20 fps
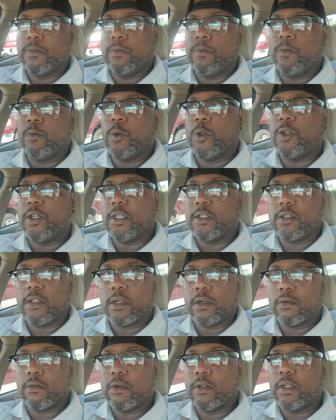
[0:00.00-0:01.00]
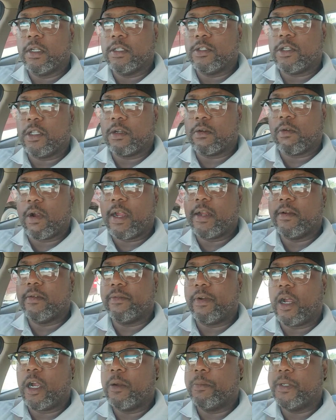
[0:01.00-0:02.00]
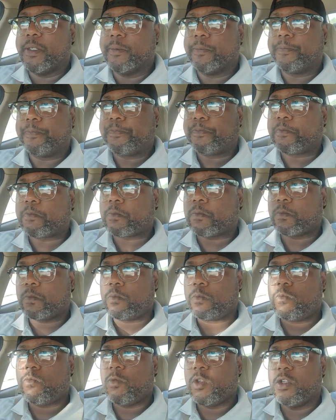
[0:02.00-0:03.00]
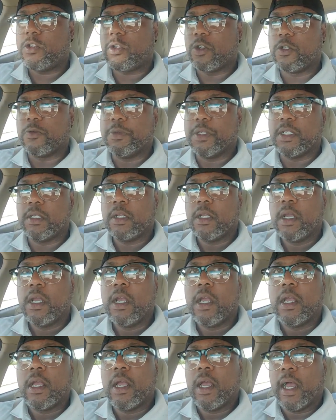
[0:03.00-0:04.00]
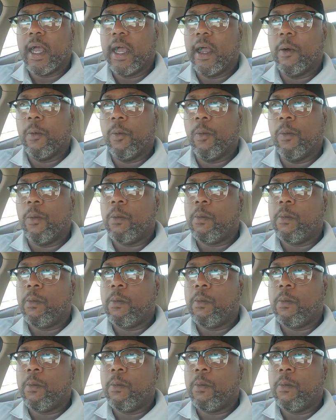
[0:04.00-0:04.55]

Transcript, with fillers: when you get into the into the right environment, excuse me, um,